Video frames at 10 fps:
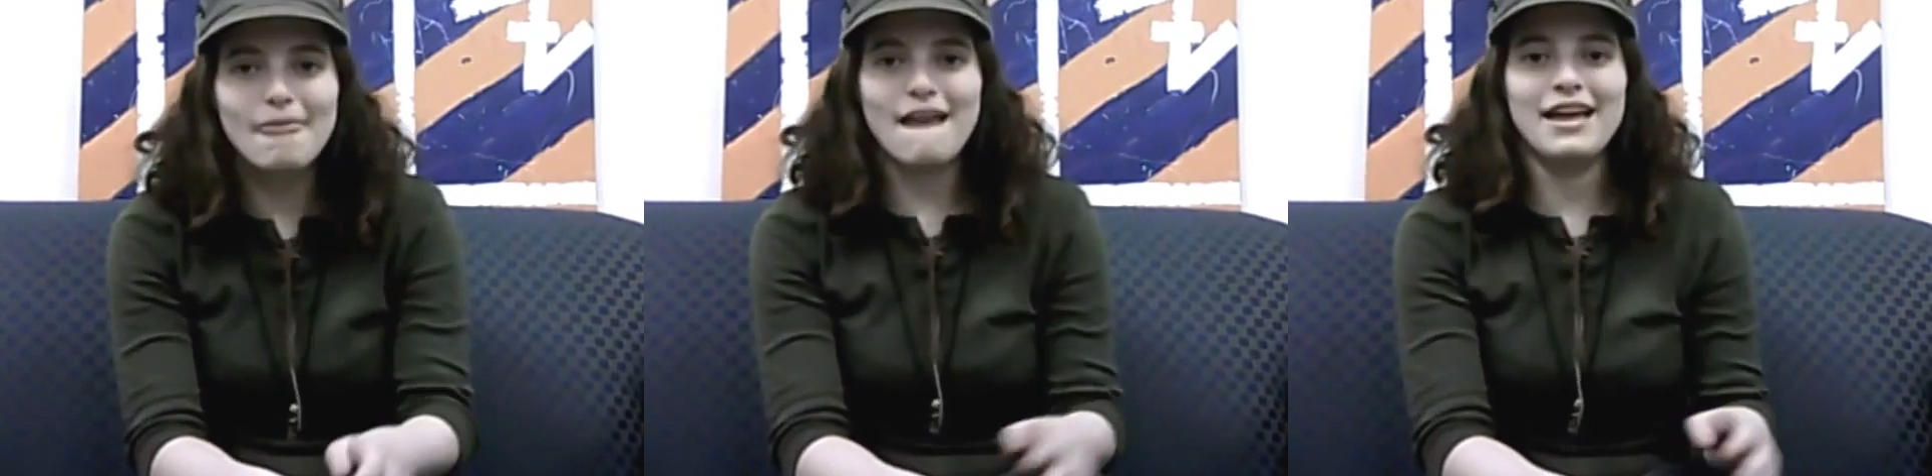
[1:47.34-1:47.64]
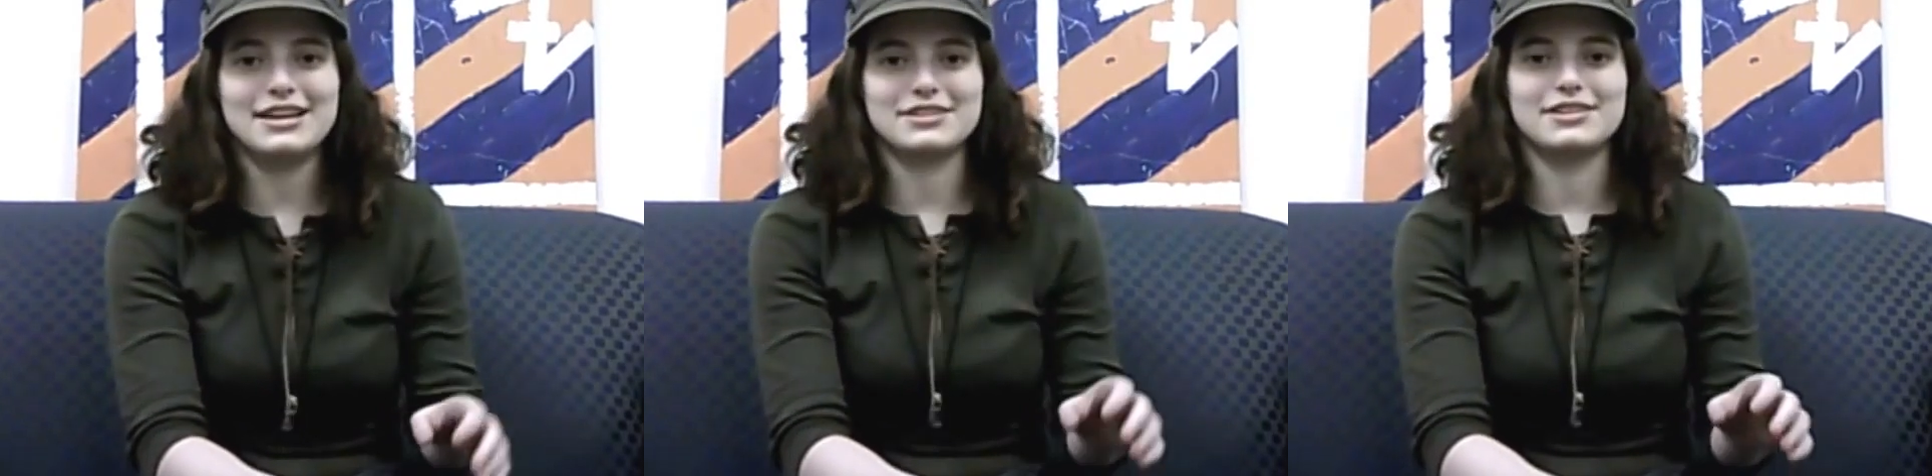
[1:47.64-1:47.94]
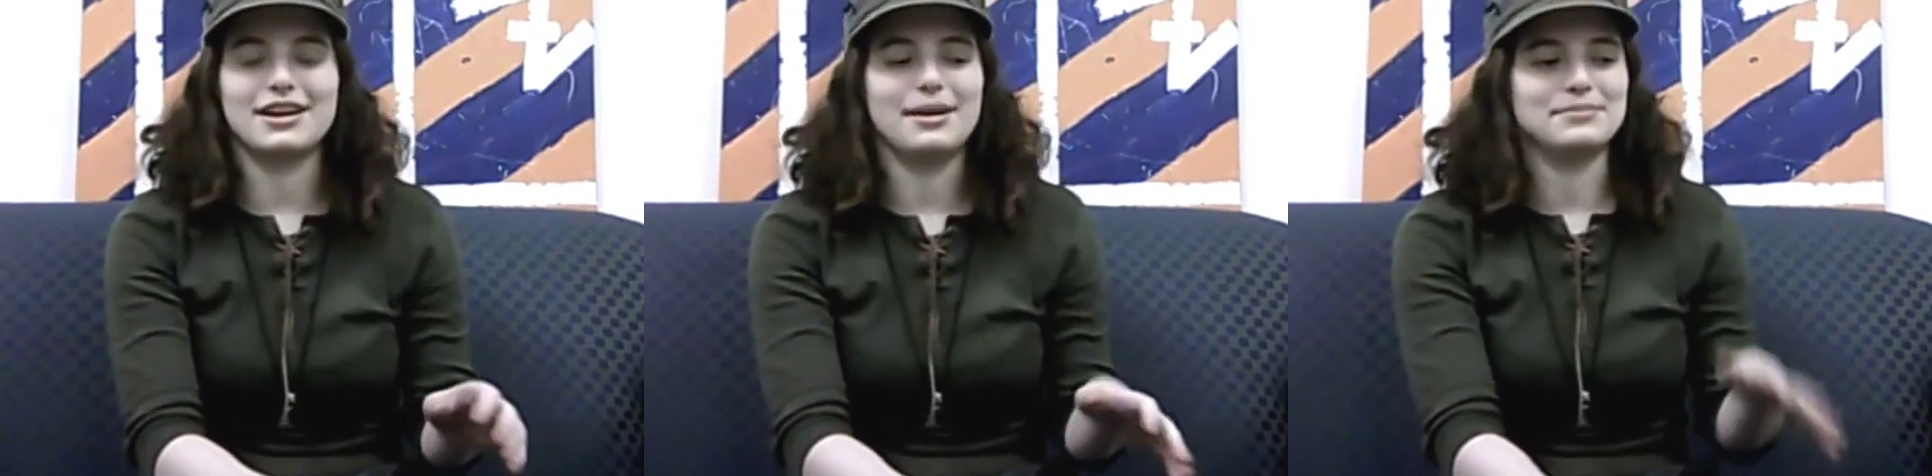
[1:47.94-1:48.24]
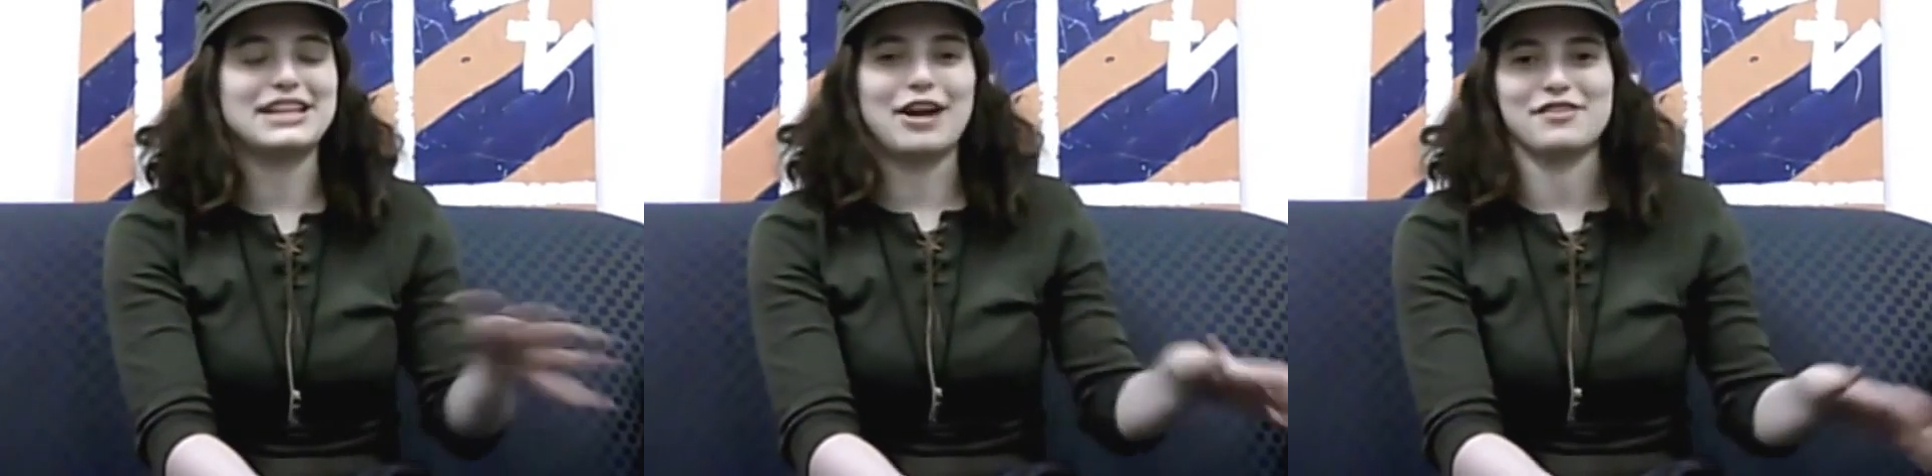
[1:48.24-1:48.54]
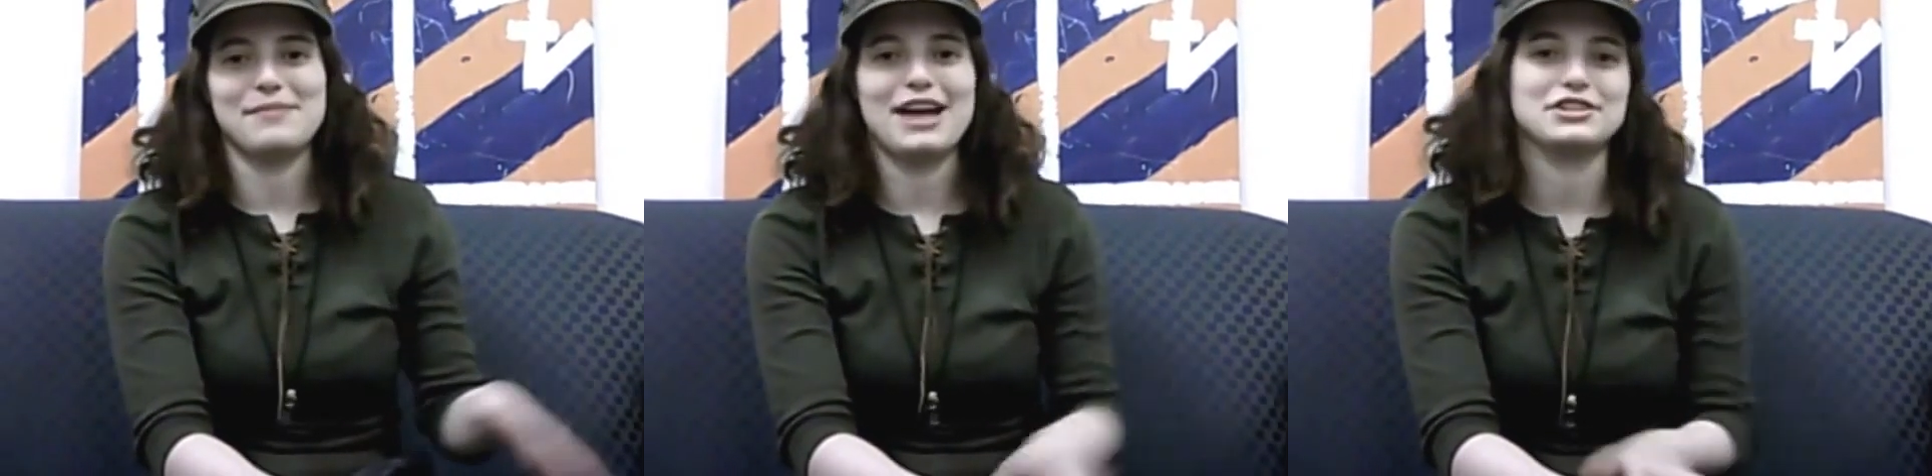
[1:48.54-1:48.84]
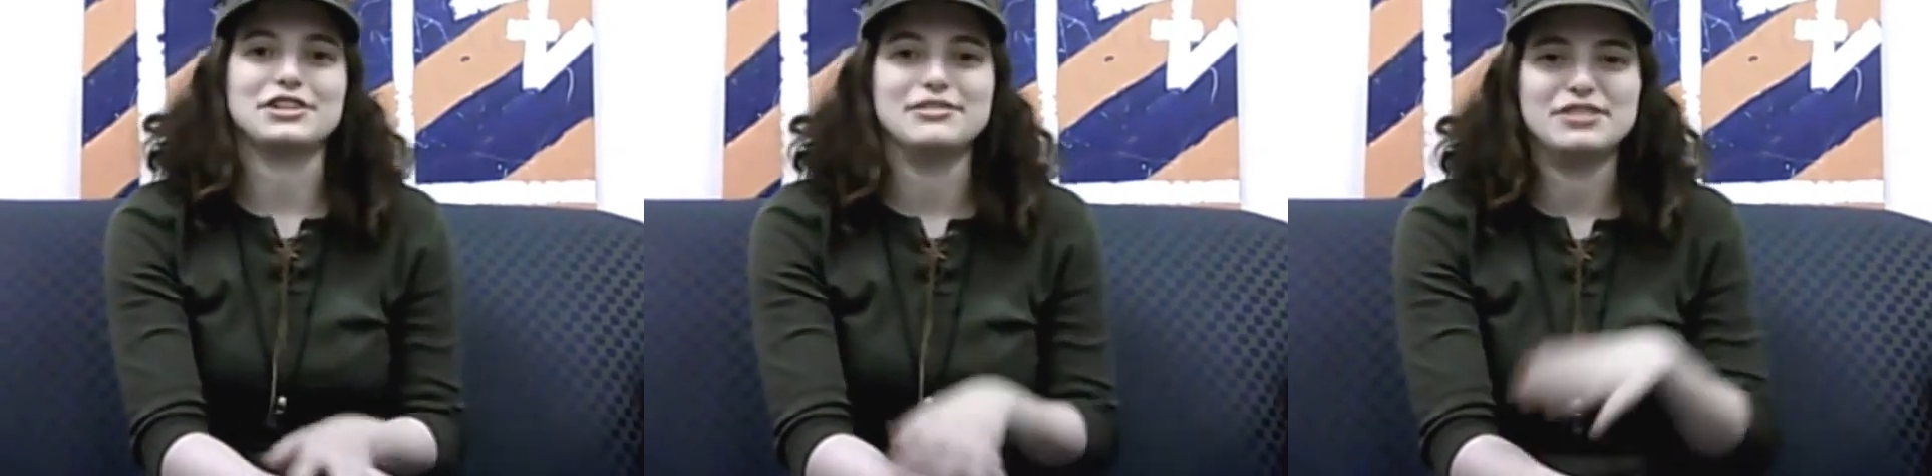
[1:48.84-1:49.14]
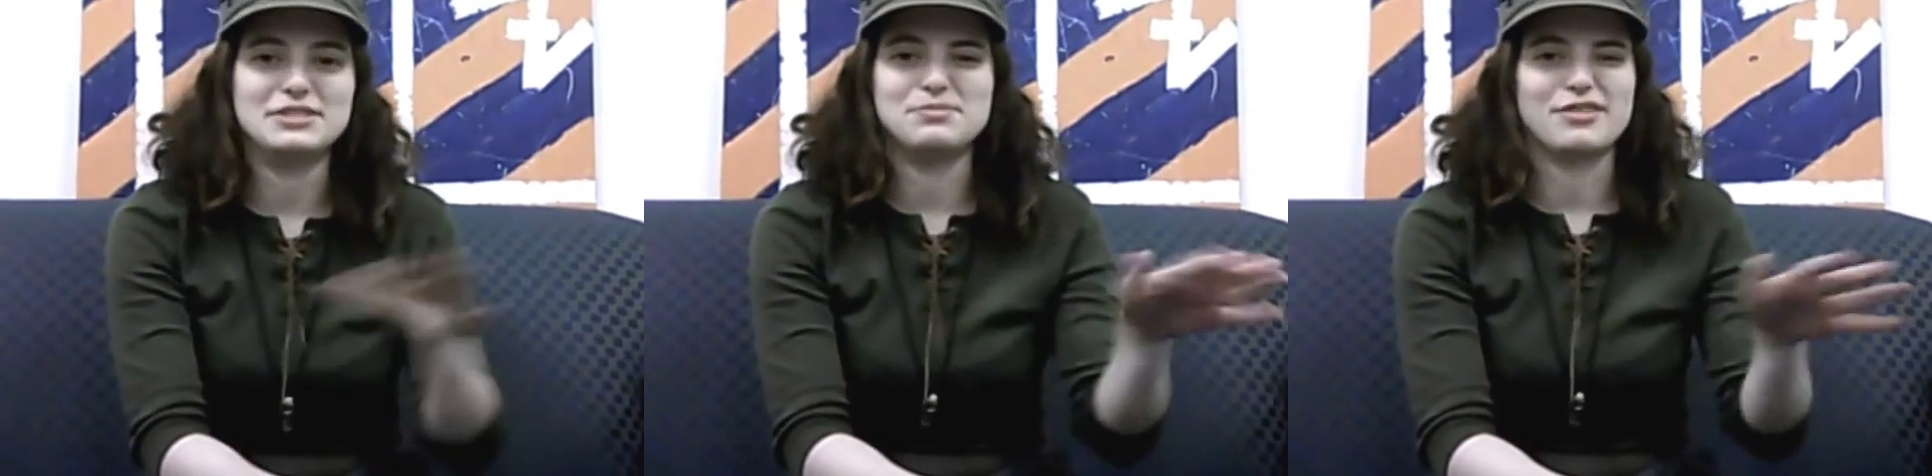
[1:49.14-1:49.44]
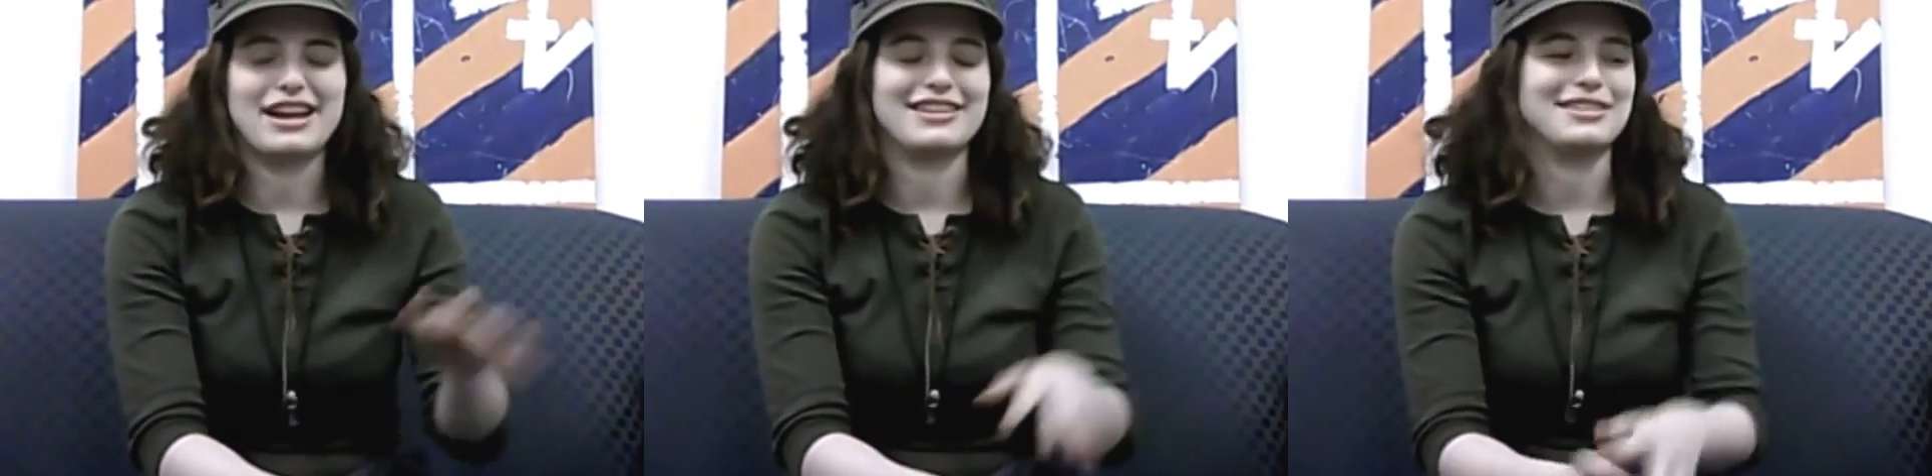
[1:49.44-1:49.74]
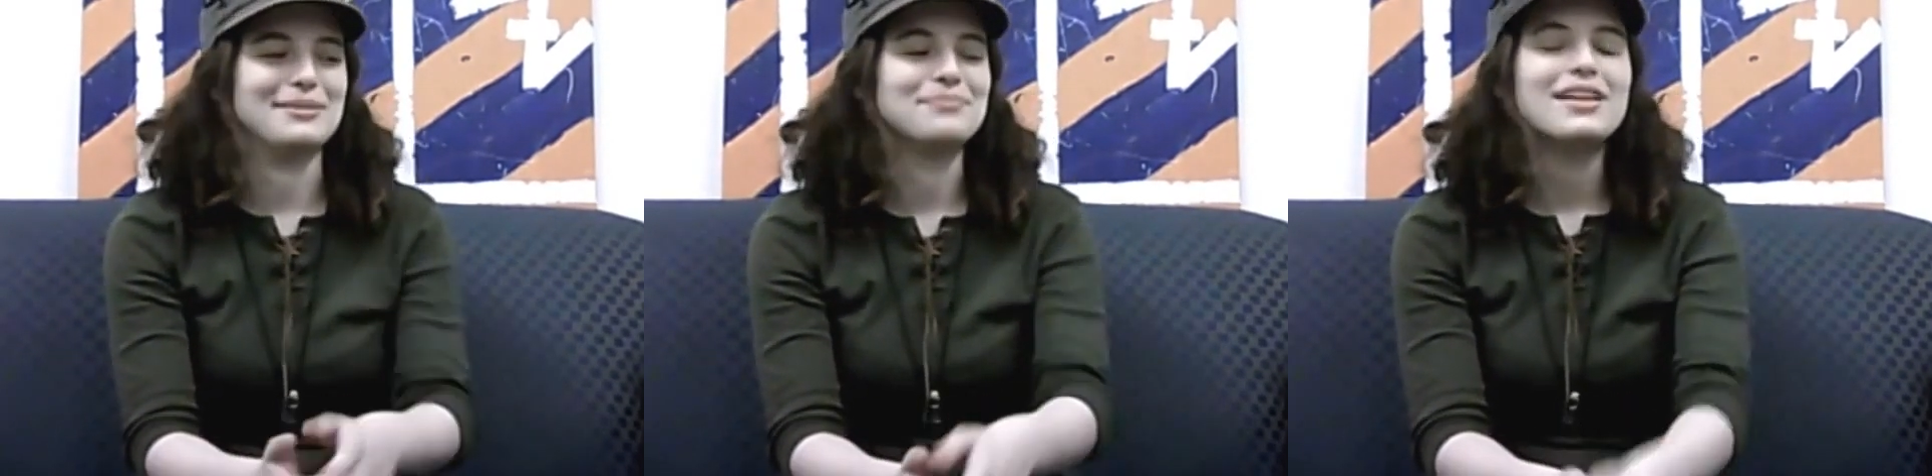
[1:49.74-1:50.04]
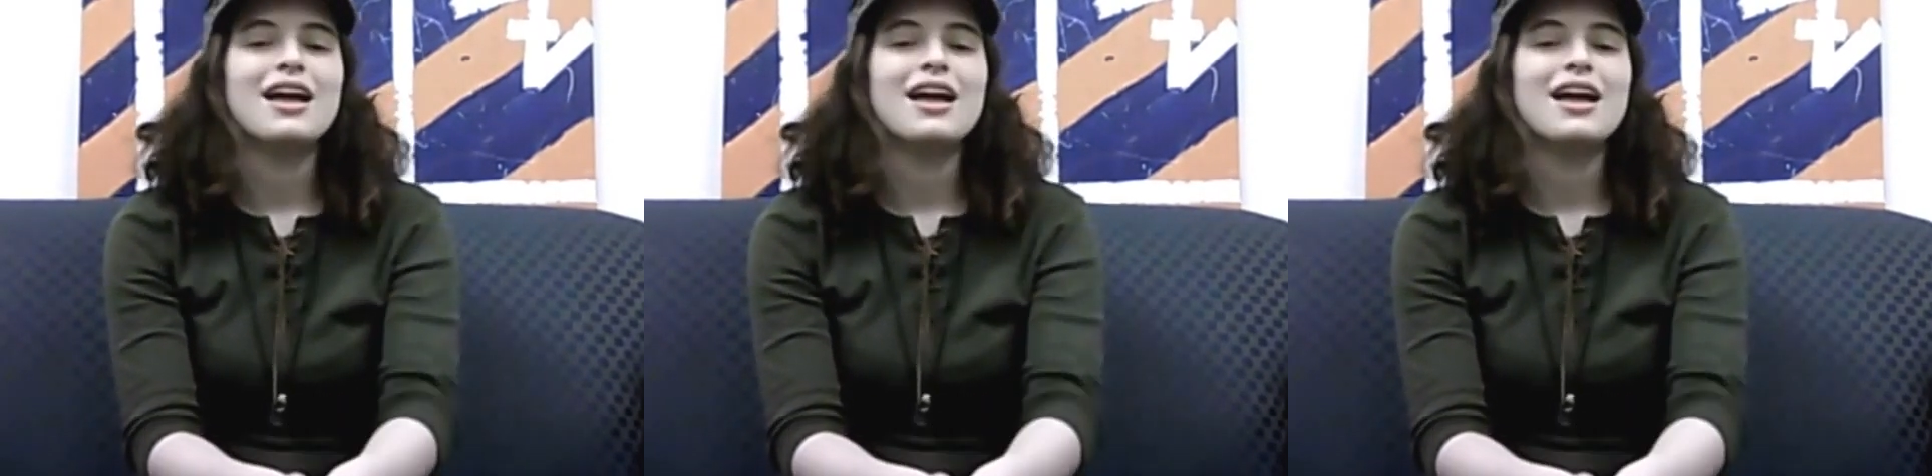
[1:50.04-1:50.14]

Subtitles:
is scared of magic and has berated them.